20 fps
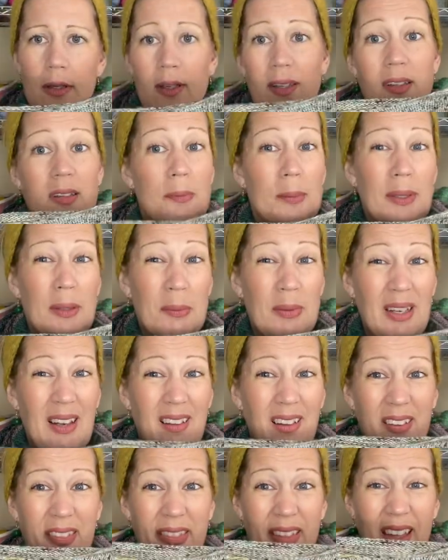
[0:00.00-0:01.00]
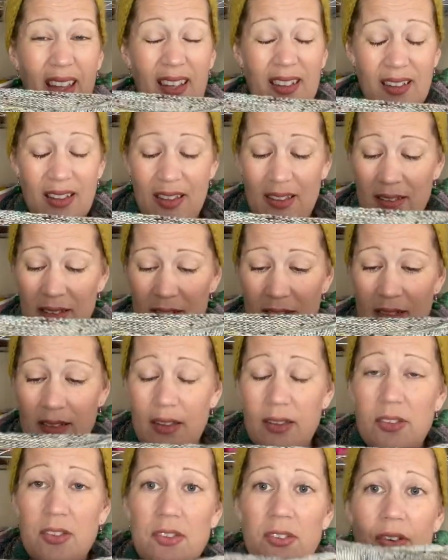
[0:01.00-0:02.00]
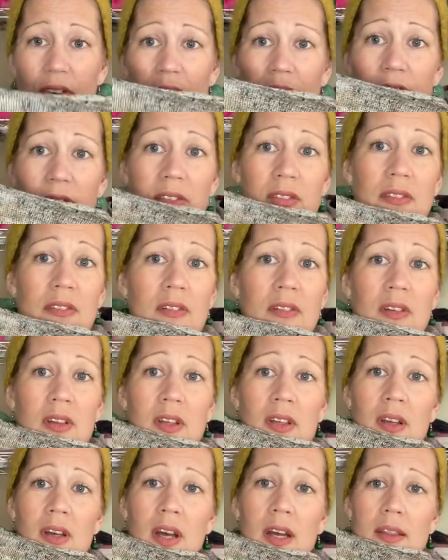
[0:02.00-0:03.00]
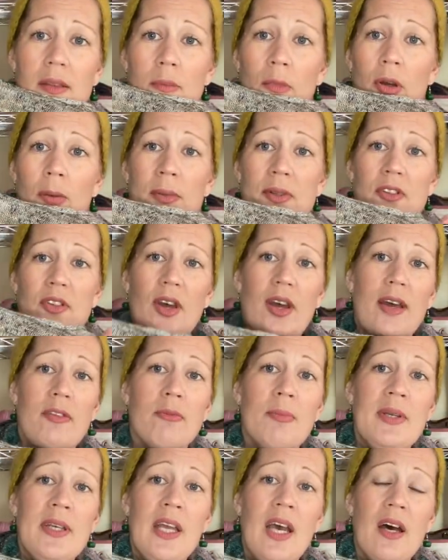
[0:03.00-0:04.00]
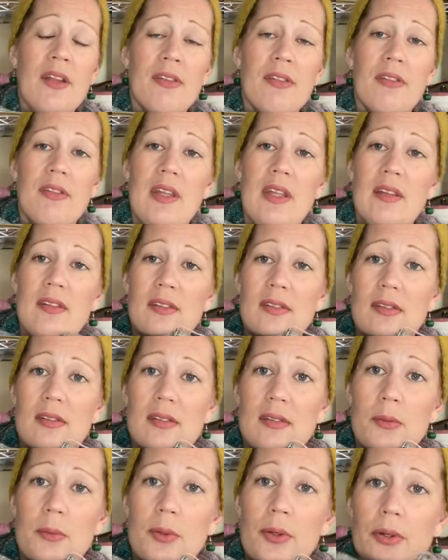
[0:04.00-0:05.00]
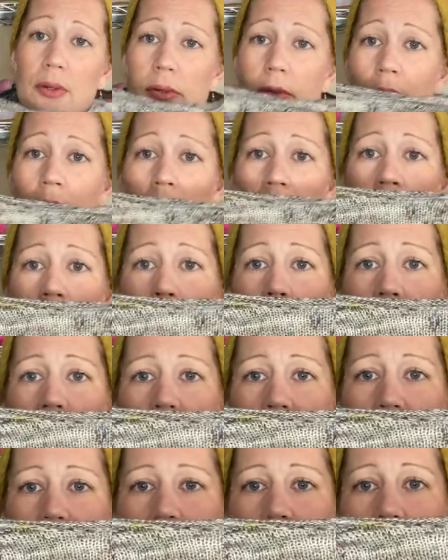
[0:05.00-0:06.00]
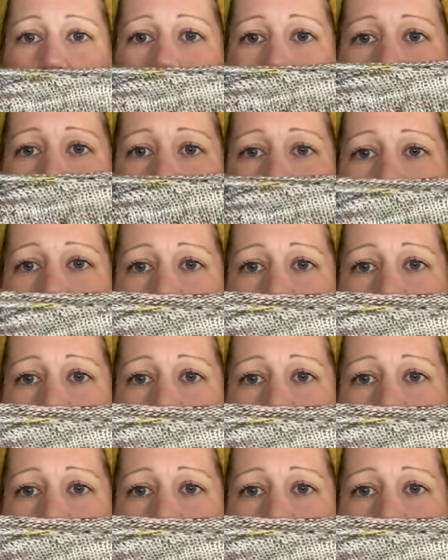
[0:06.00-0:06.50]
it's been a bit like that and I don't know at the moment I have many other things to work on, but I do love